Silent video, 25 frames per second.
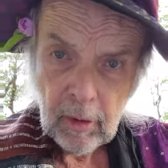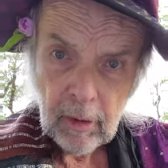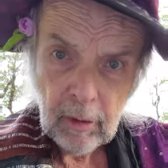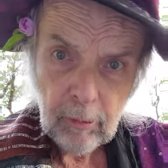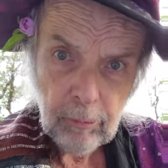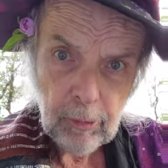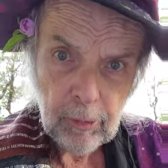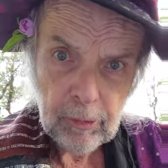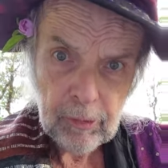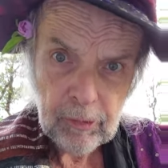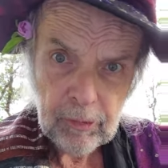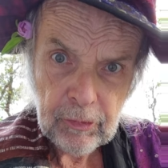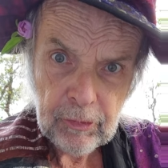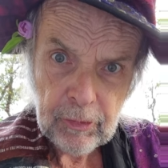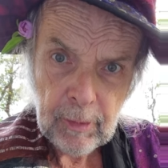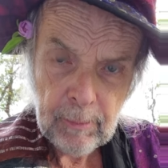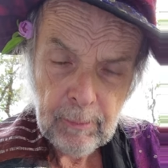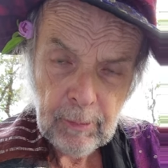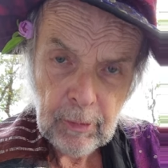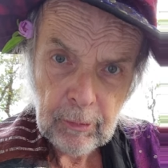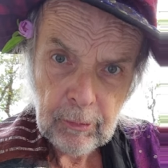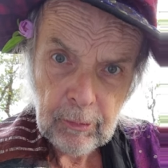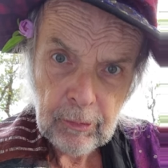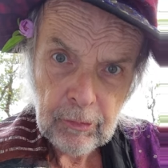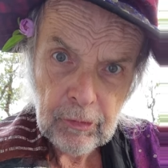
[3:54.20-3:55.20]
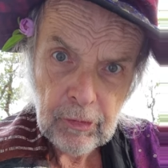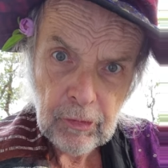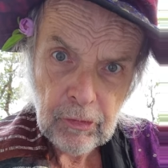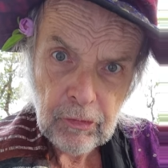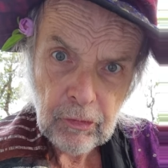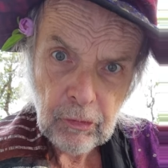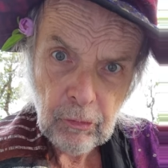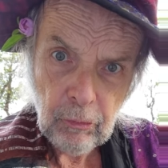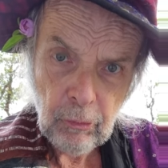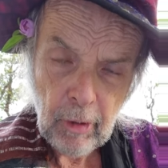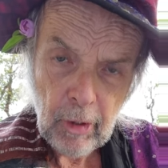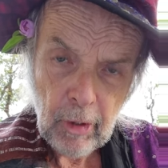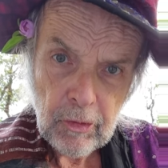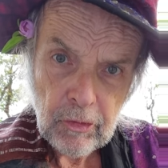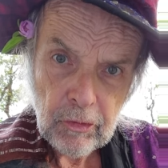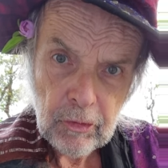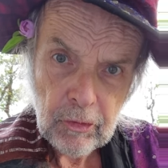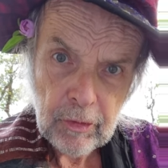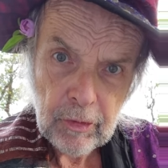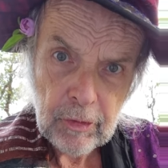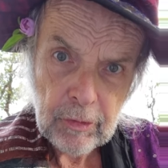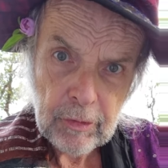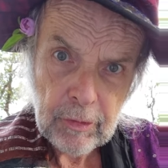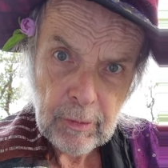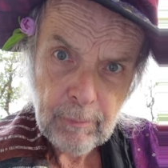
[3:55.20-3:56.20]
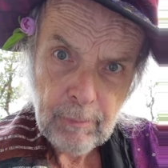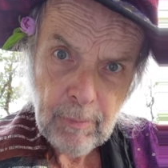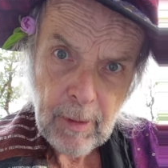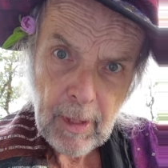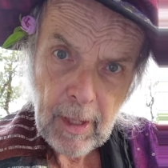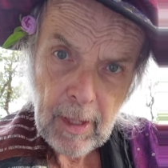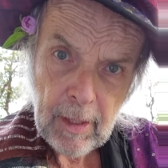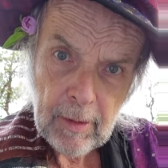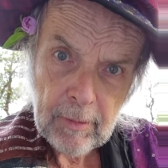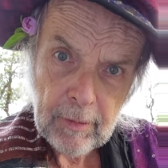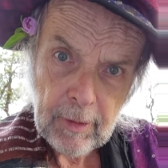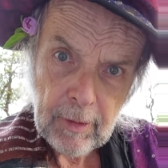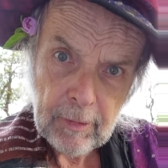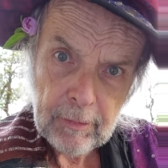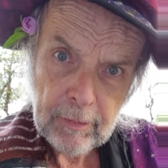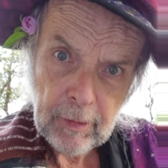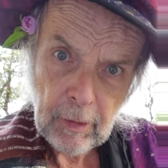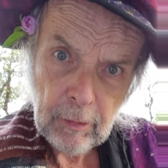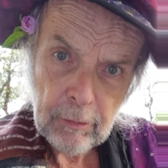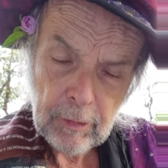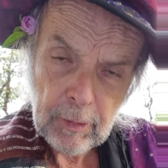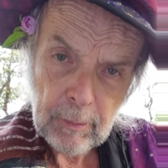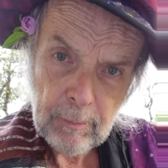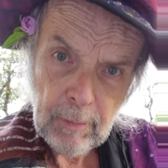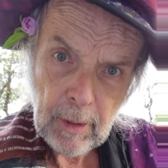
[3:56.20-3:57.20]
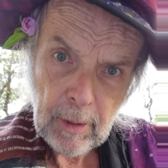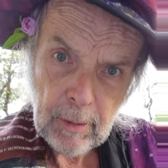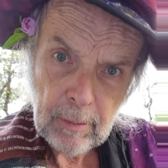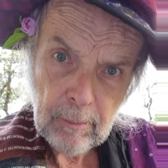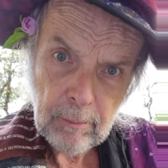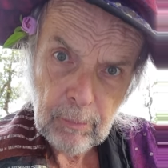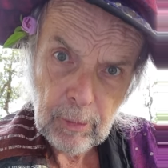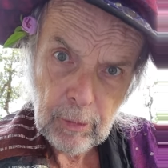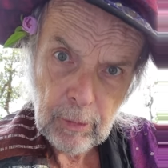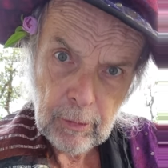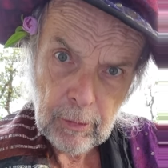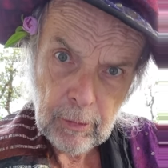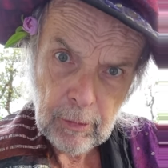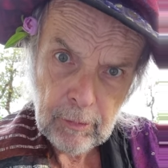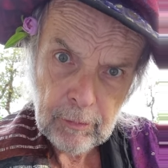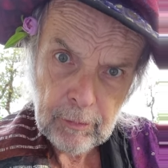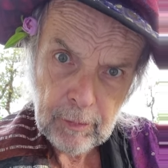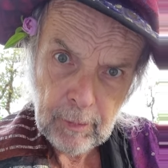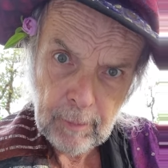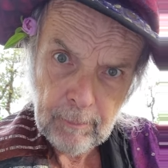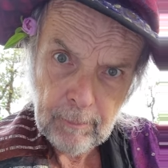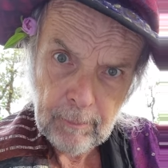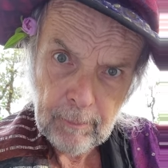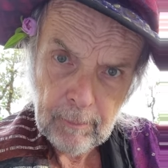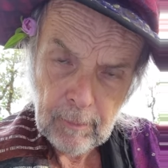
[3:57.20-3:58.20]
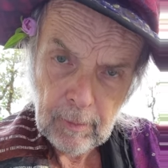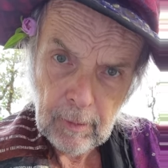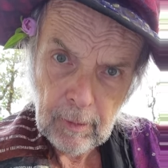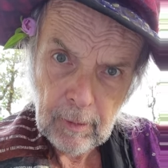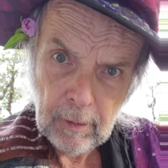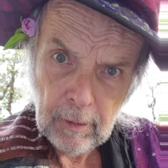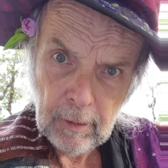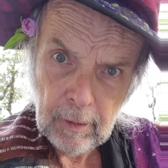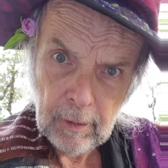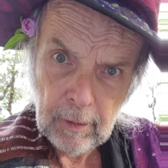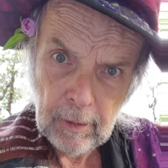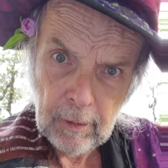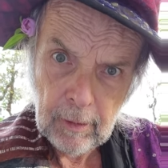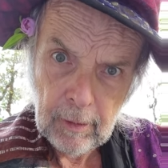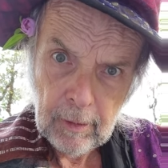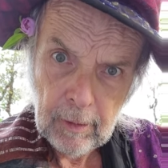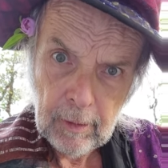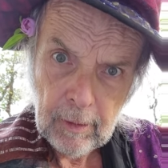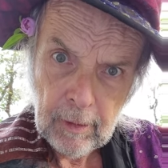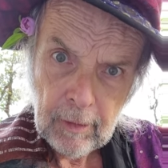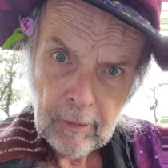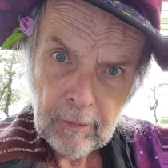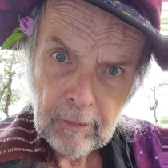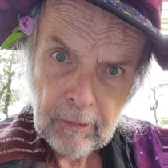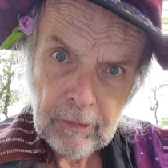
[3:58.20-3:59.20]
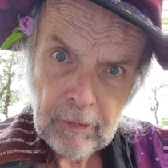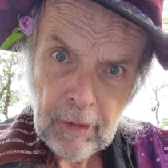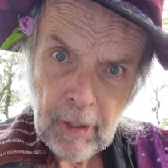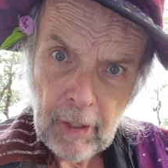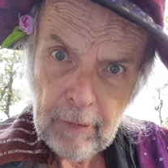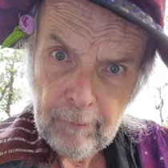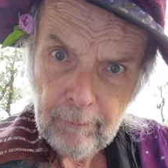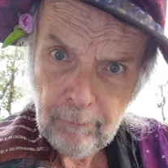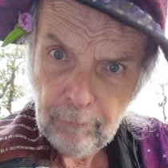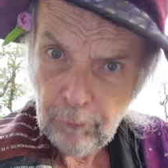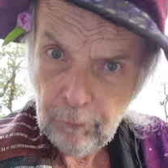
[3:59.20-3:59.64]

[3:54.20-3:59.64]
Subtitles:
It was a similar situation in Tibet. That's how Tibetan Buddhism stayed